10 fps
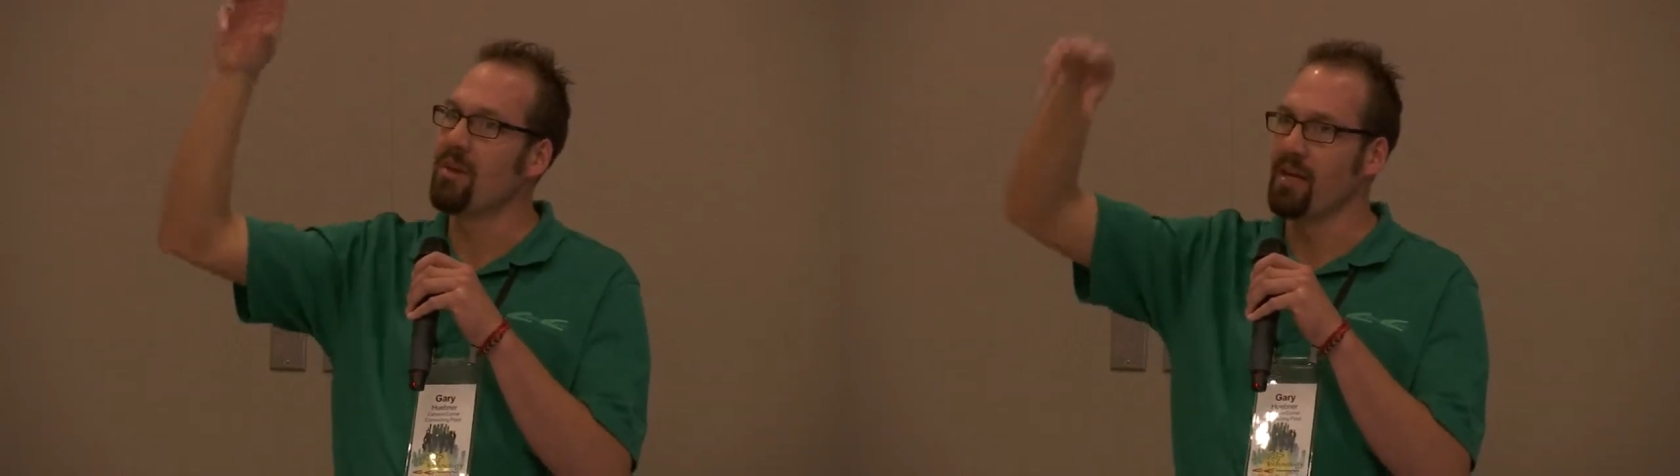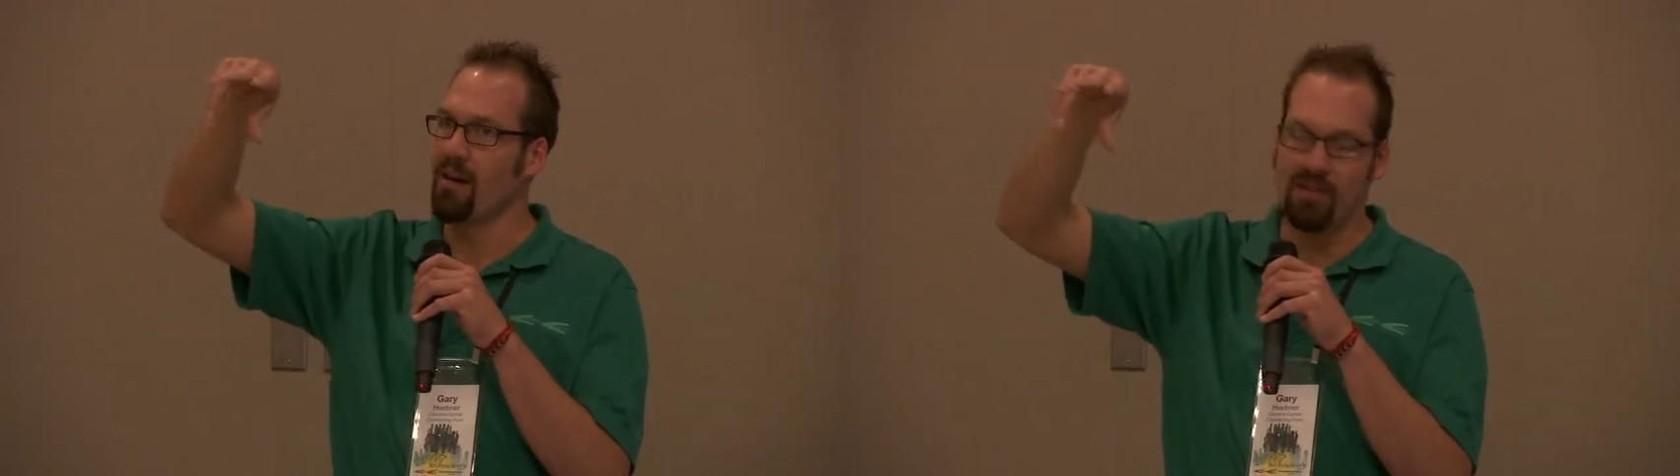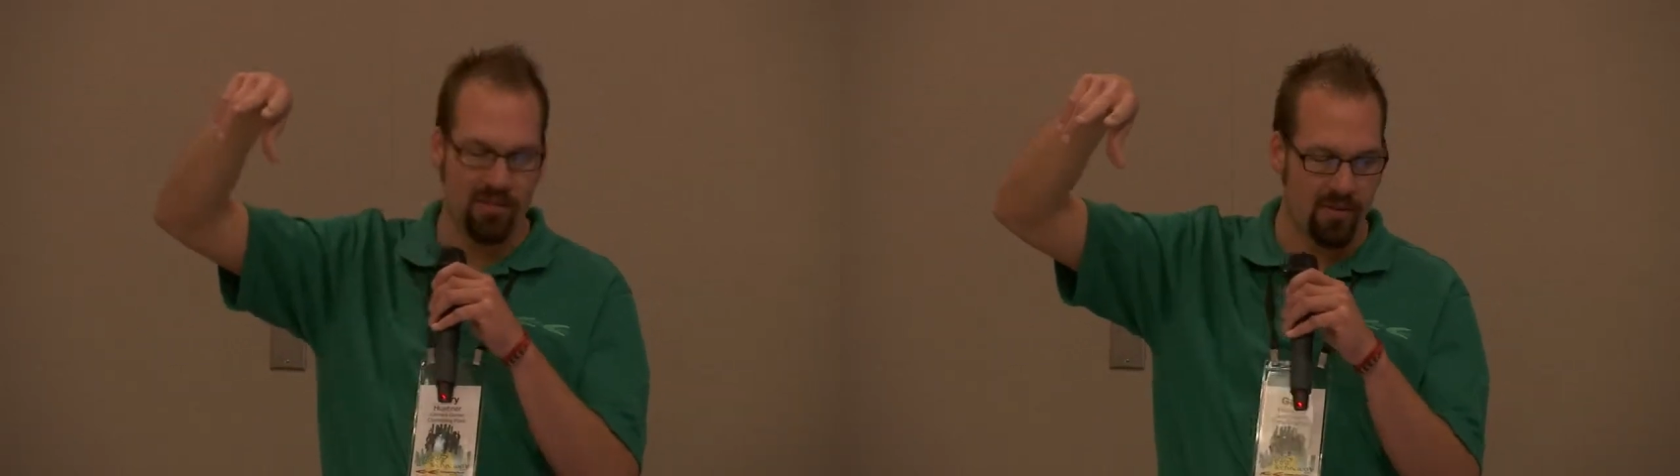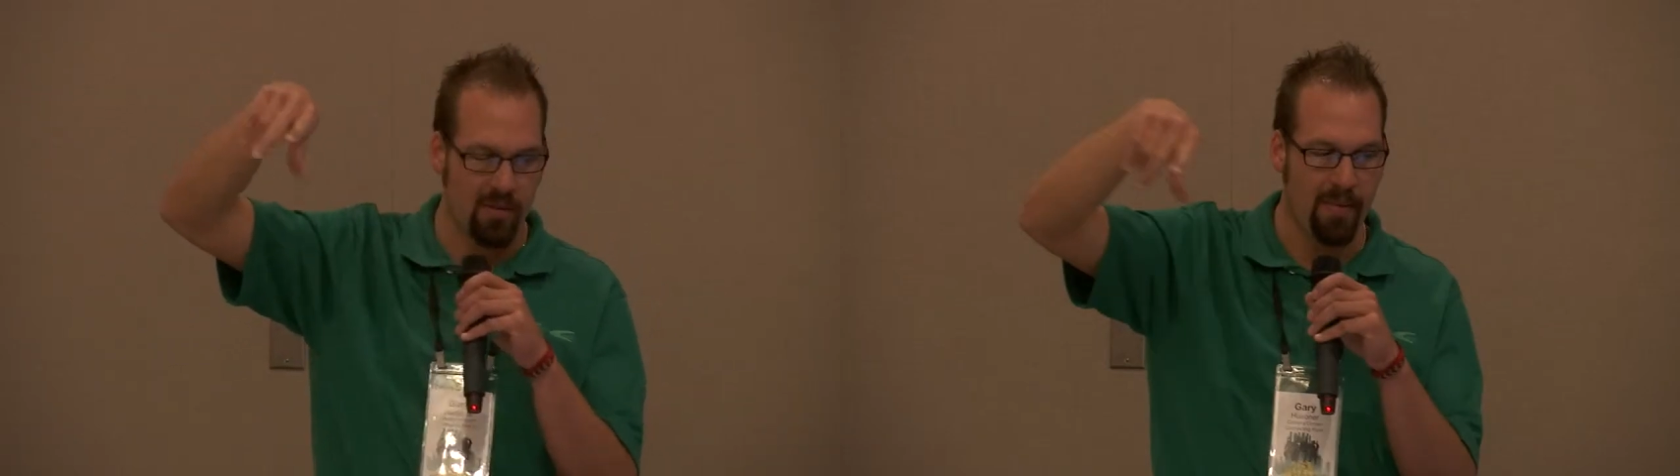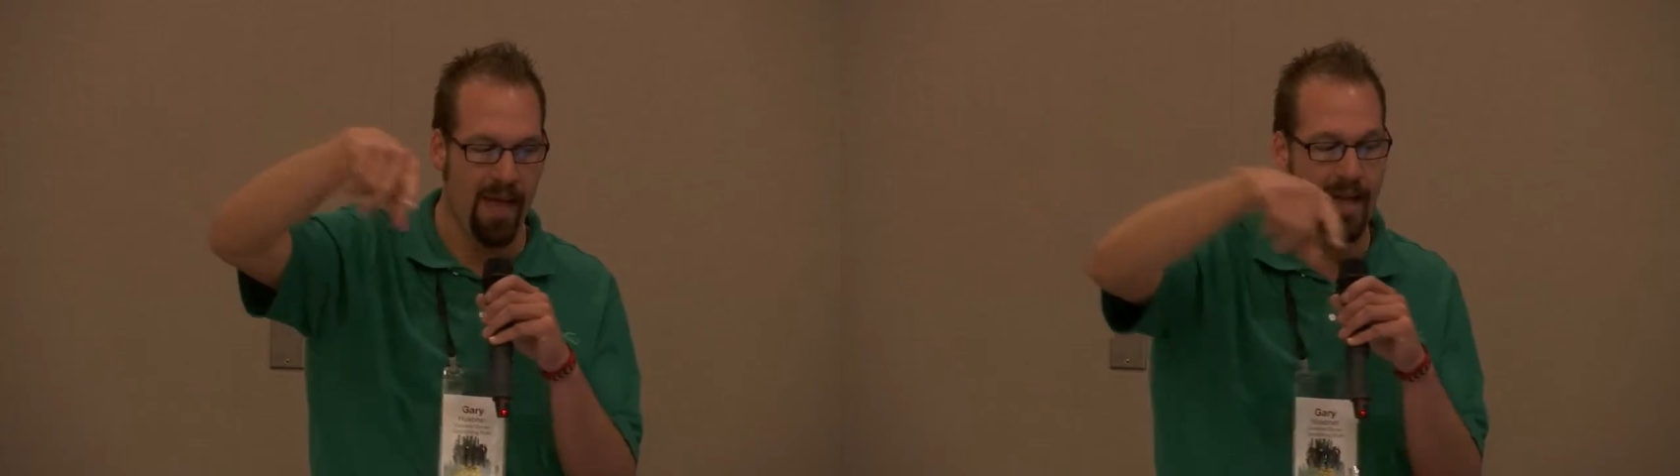my cards are in
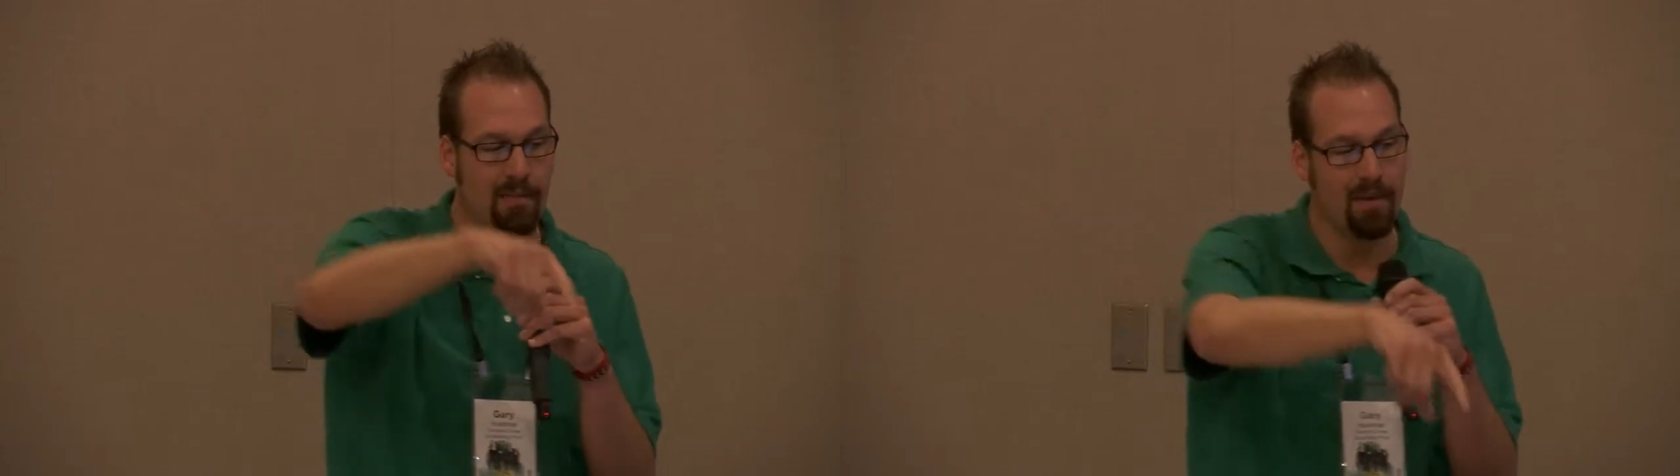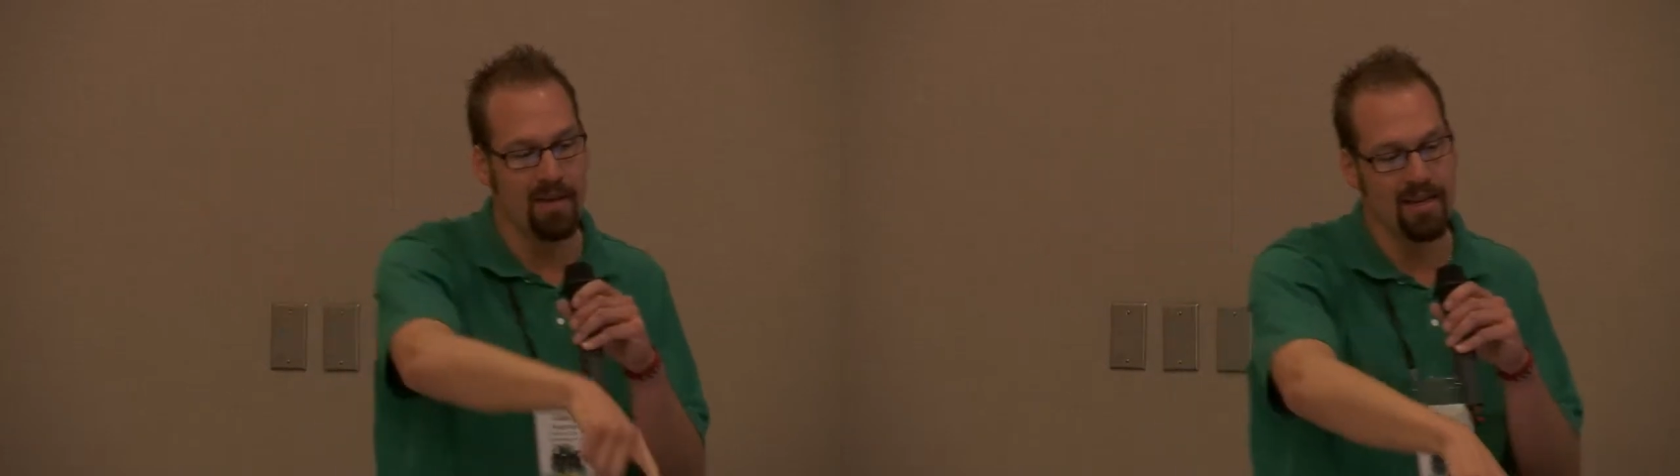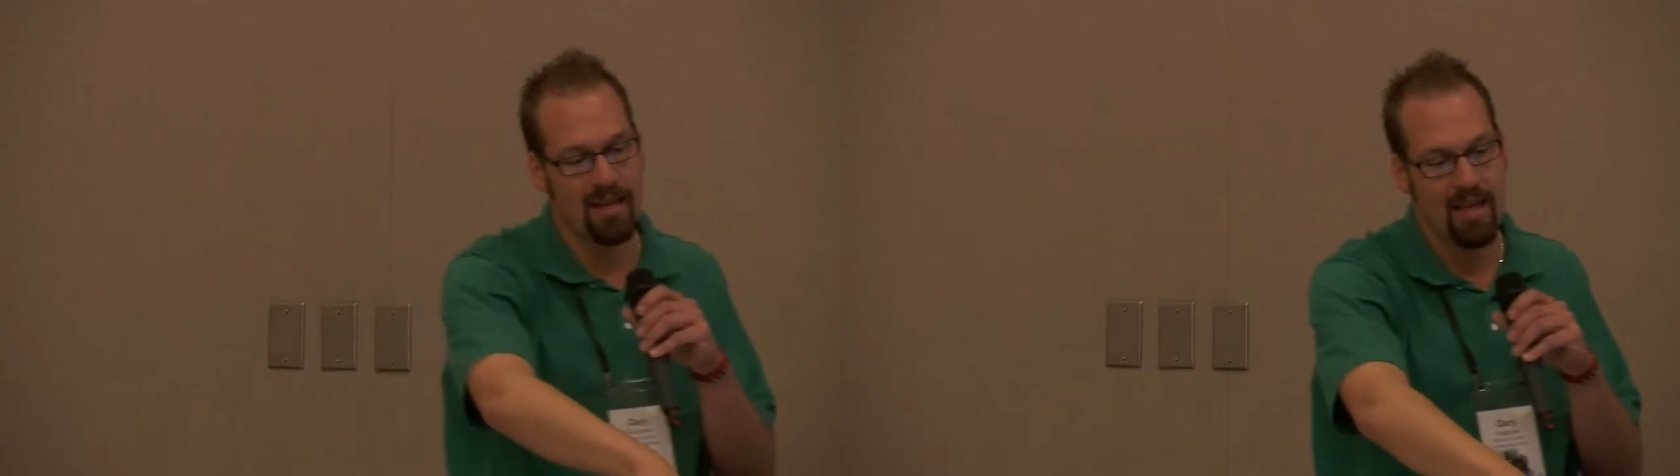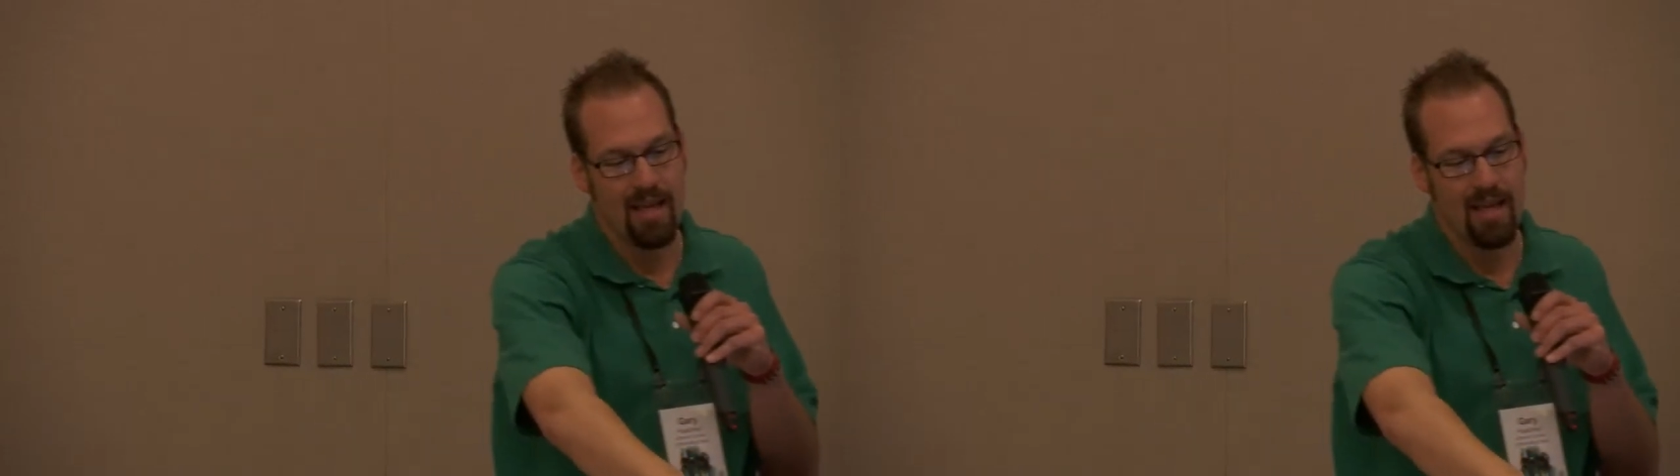the back, but